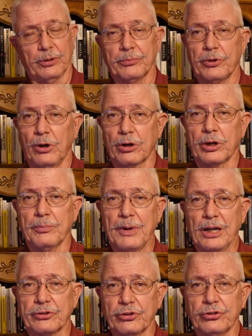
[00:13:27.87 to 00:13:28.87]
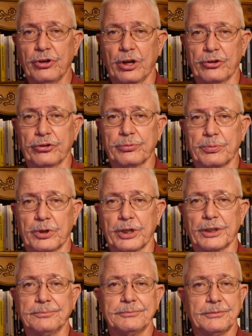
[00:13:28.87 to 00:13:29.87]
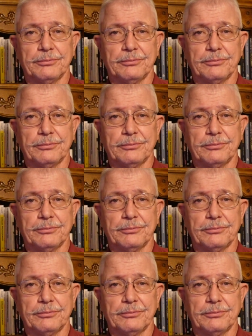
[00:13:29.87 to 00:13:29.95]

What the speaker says: I'm talking about the shutter spring.